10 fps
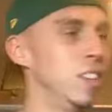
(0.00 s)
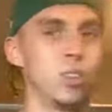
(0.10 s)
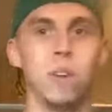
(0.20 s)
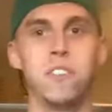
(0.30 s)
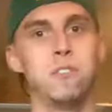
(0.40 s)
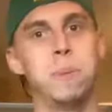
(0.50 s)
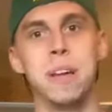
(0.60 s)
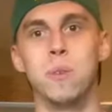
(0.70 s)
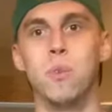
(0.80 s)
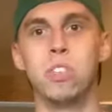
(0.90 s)
So if you've
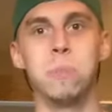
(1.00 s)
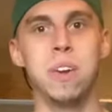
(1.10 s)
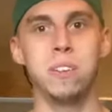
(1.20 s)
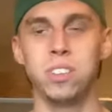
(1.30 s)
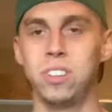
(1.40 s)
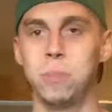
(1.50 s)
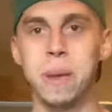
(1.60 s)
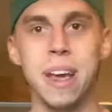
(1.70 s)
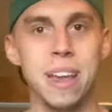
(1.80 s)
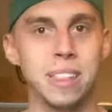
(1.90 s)
been with me since the
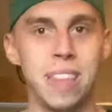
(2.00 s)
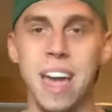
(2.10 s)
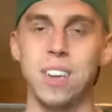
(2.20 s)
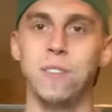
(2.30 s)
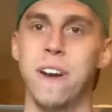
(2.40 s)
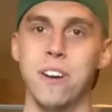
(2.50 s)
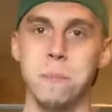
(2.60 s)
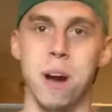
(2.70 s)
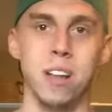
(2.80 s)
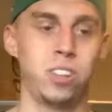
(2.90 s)
beginning, thank you very
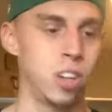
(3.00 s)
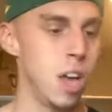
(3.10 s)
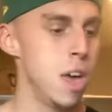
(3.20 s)
much.